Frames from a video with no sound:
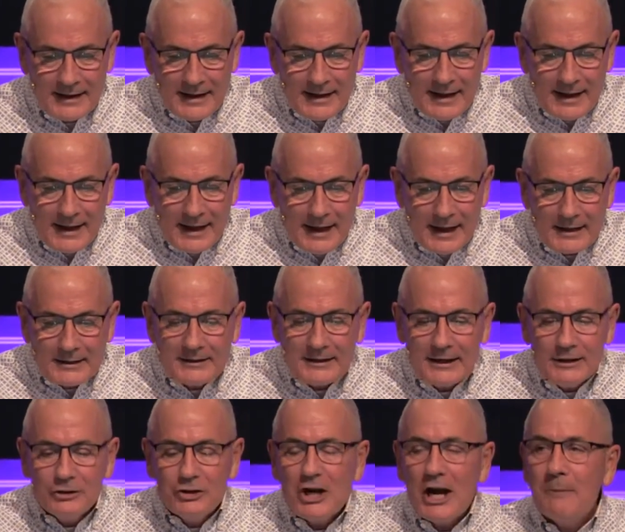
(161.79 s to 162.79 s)
And
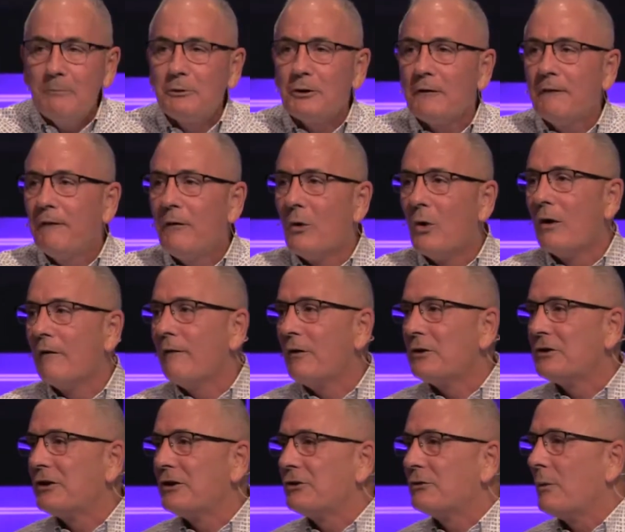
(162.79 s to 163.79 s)
in chapter 4,
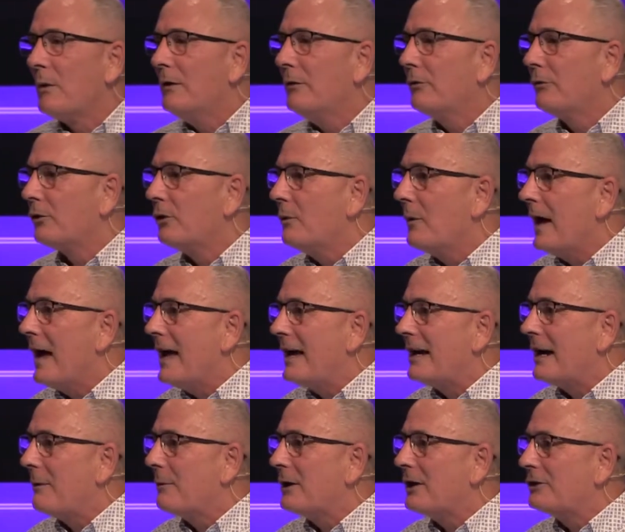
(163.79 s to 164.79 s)
verses 1 through
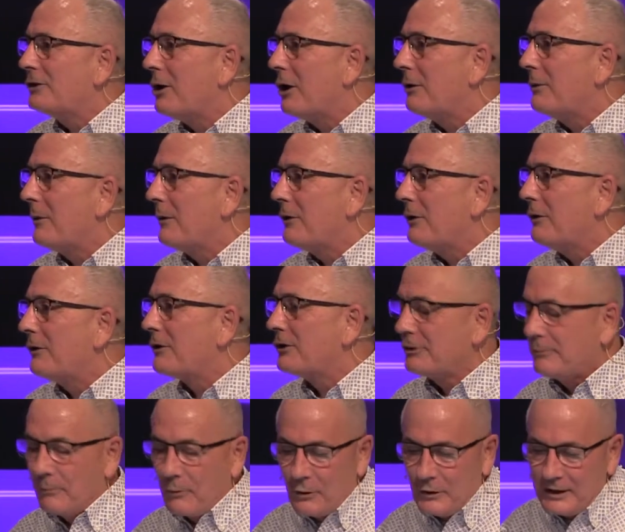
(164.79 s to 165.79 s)
8, I want to talk with you
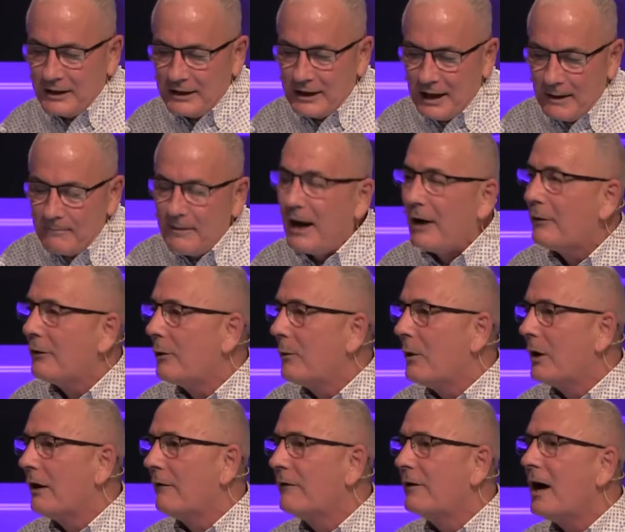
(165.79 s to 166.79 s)
this morning about the
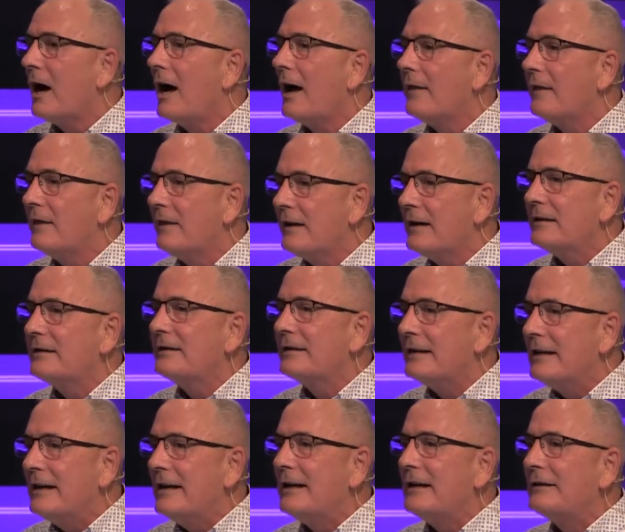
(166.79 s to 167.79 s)
will of God. This
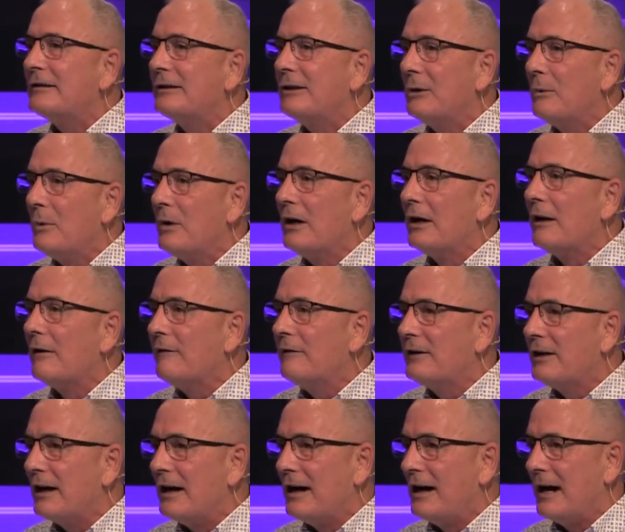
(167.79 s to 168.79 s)
is the will of
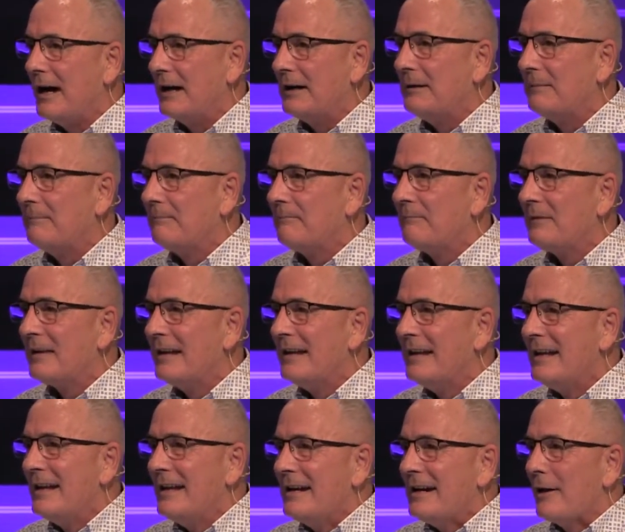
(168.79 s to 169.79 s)
God.
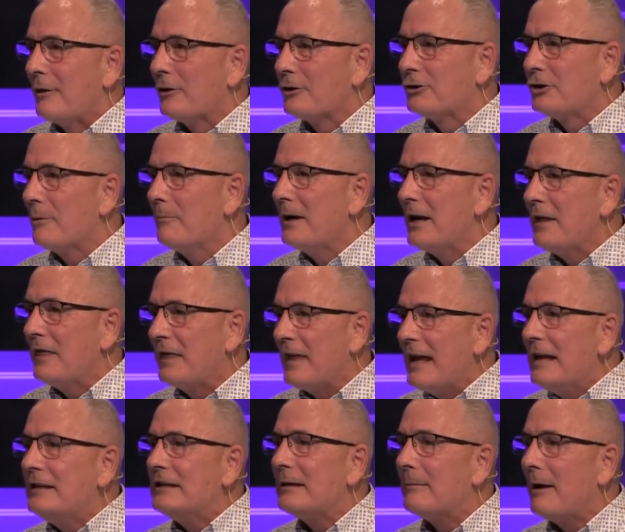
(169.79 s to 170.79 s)
Now, there are so many
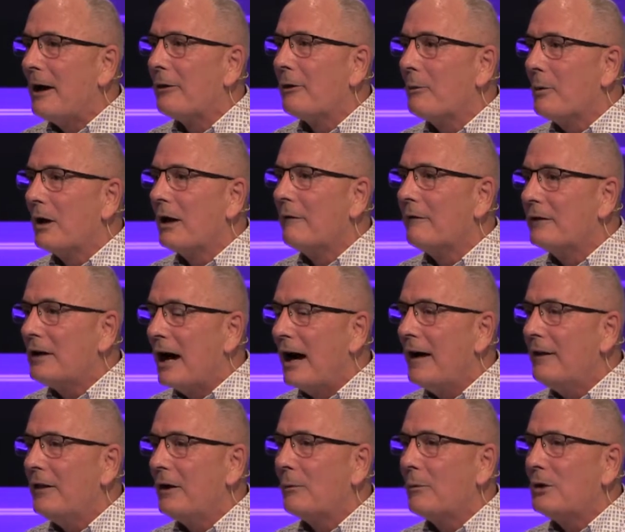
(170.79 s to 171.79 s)
things about the will of
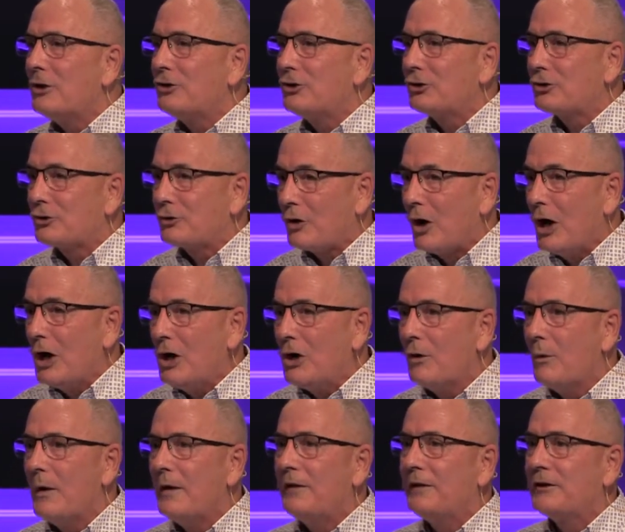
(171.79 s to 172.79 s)
God that we
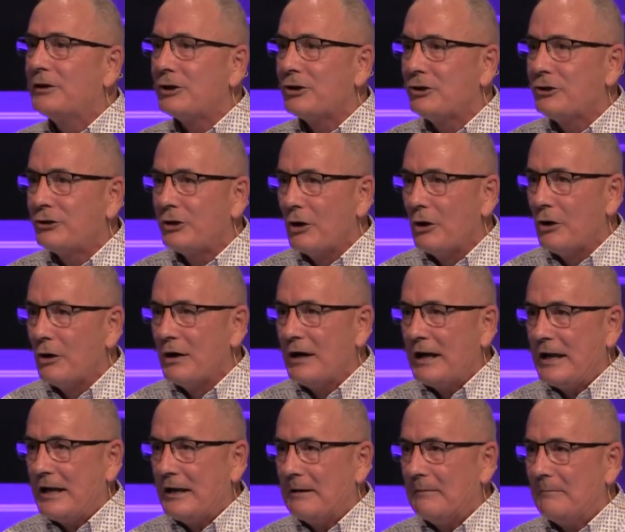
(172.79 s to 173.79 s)
struggle with discerning